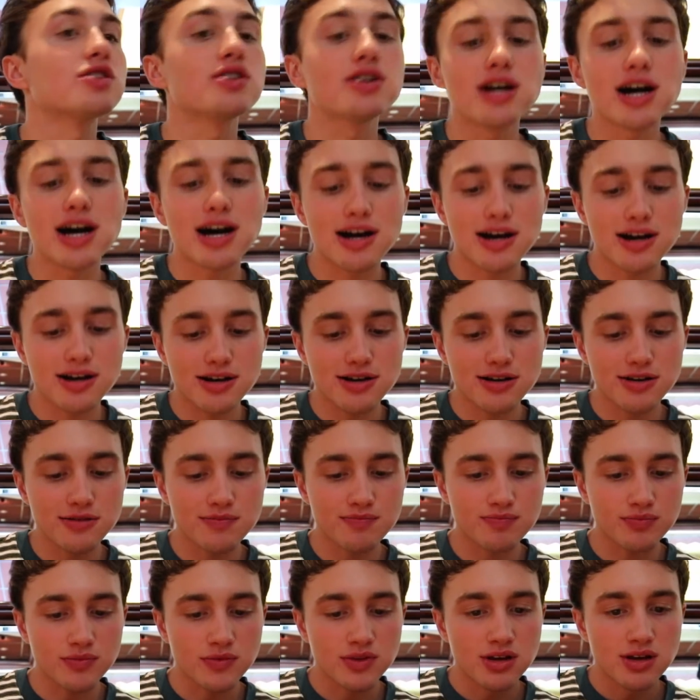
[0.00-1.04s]
Yeah,
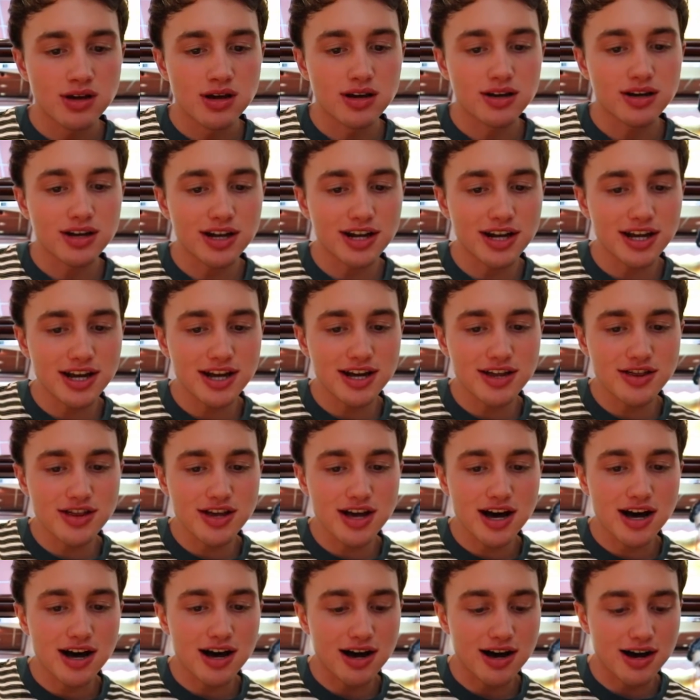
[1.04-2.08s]
can I get
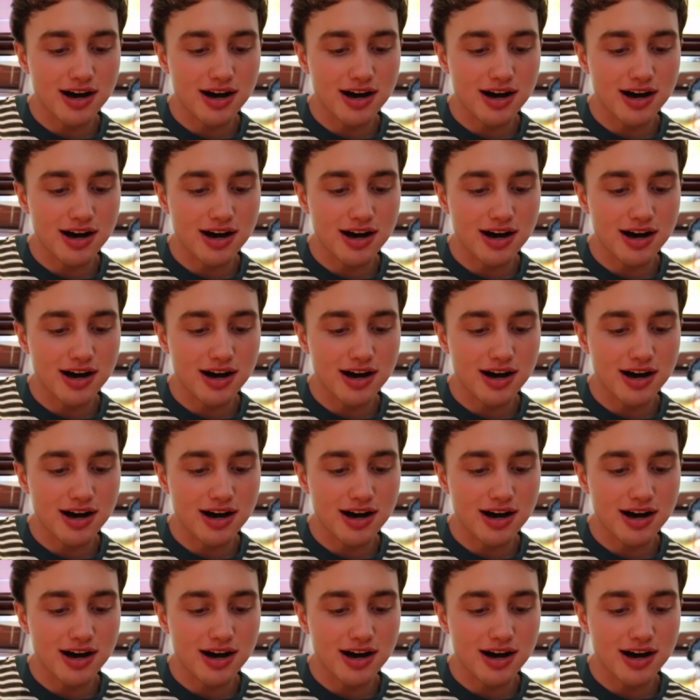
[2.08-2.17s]
the